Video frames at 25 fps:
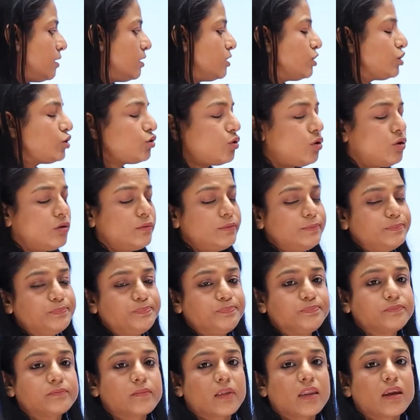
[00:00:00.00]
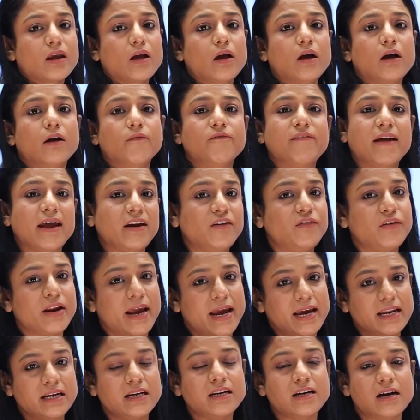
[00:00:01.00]
So, when
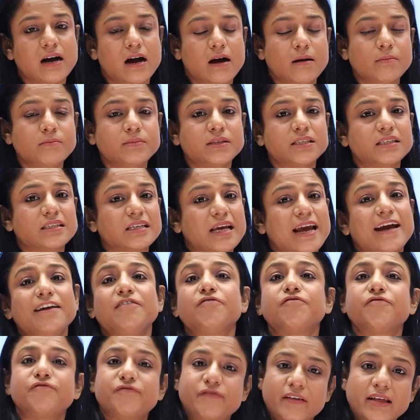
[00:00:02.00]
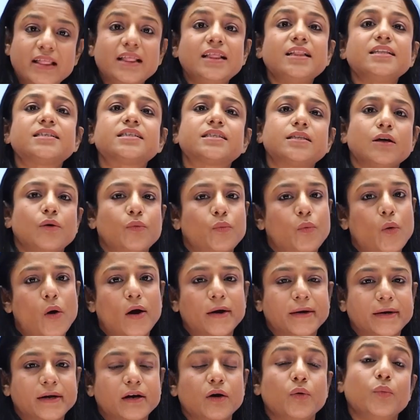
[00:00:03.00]
rain comes, it fills the
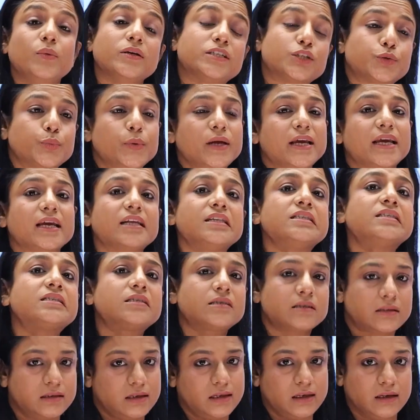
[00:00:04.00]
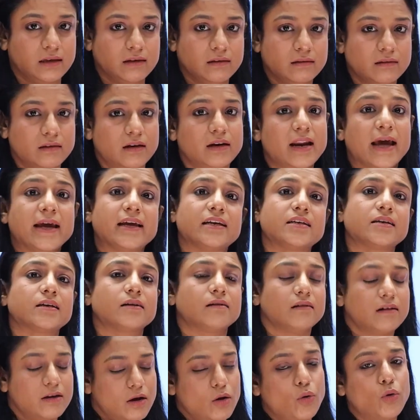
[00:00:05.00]
water which we can see, like
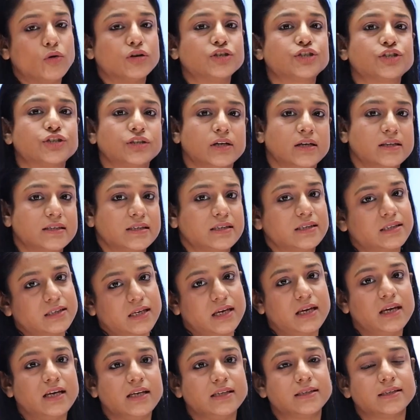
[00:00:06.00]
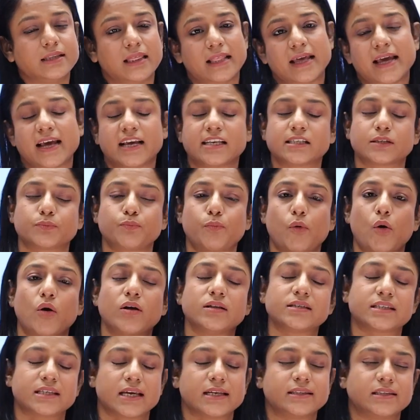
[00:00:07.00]
oceans, seas, lakes,
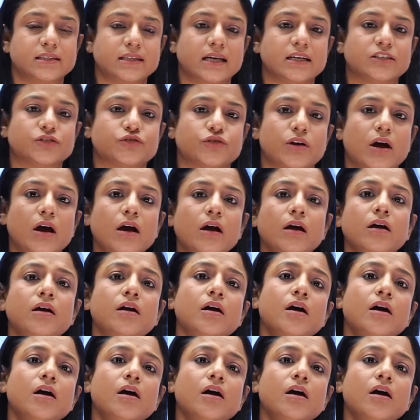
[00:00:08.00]
ponds, etc.